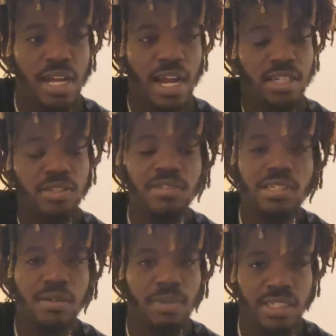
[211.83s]
I do
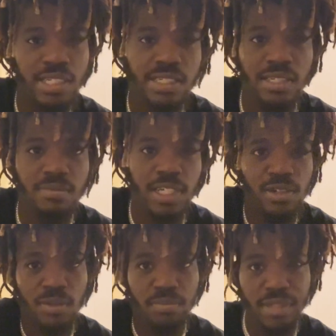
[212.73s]
something, I say something, they
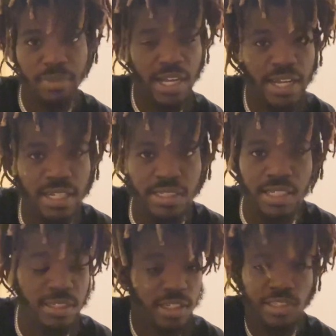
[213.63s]
gonna beat my ass.
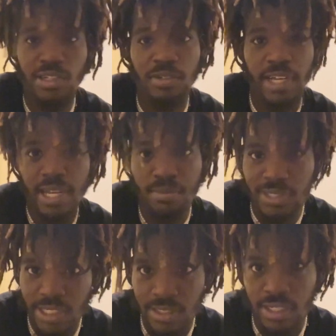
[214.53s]
And there's no
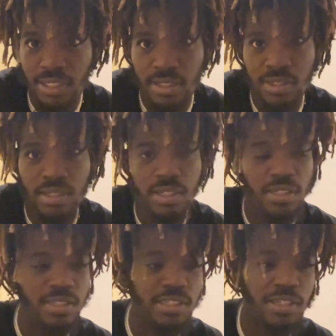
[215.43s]
cameras in there.
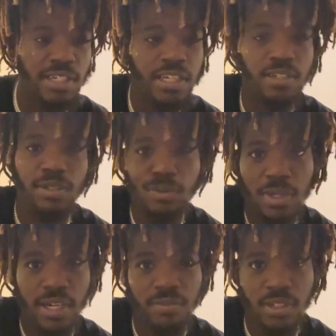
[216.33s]
So they could do
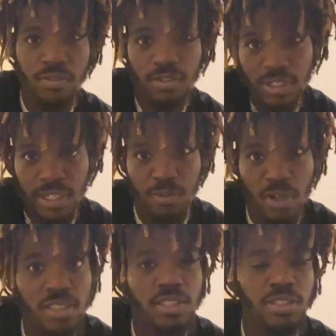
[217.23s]
whatever the fuck they
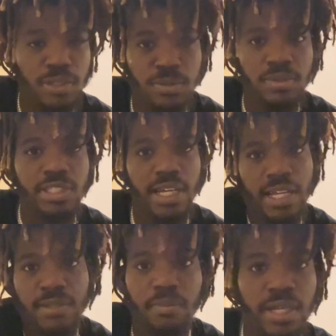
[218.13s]
want to do to
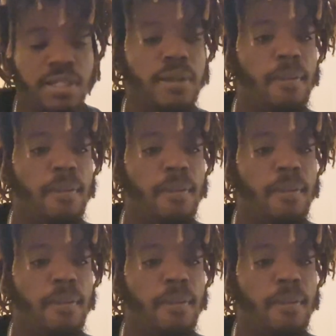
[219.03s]
anybody.